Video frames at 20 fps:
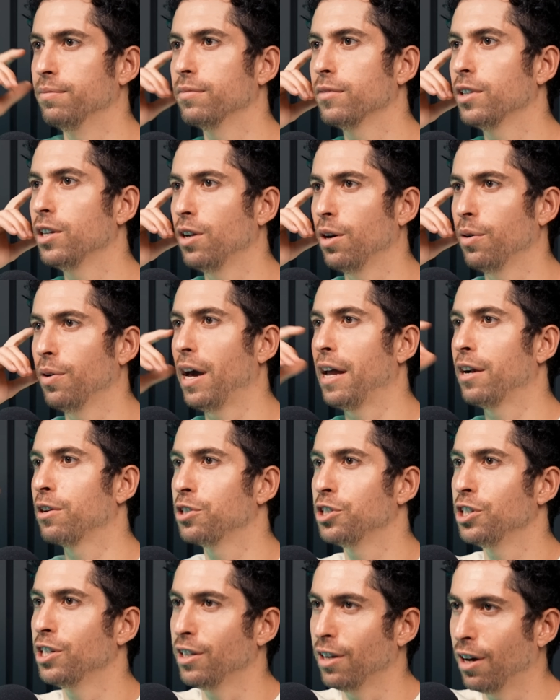you know,
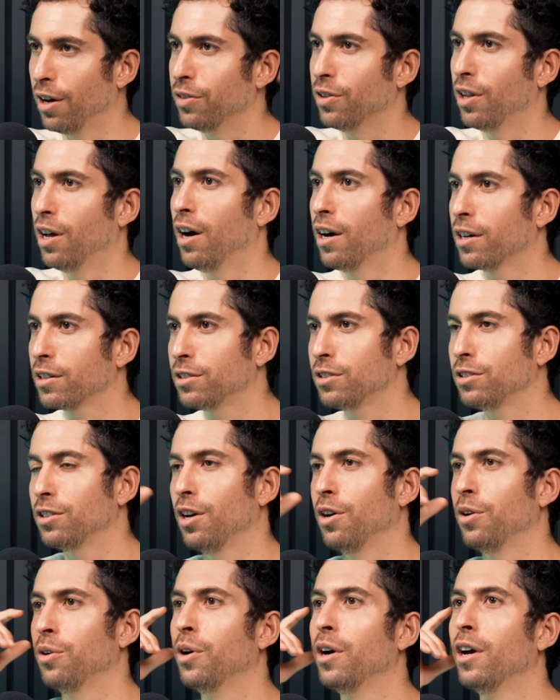energy unlocks.
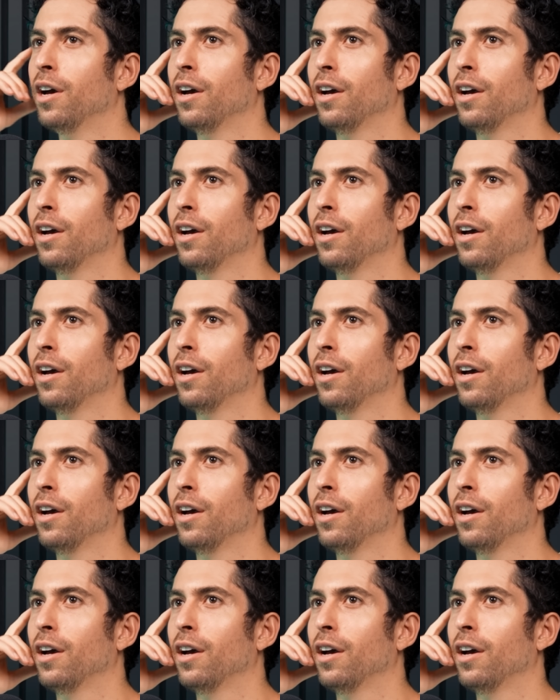So,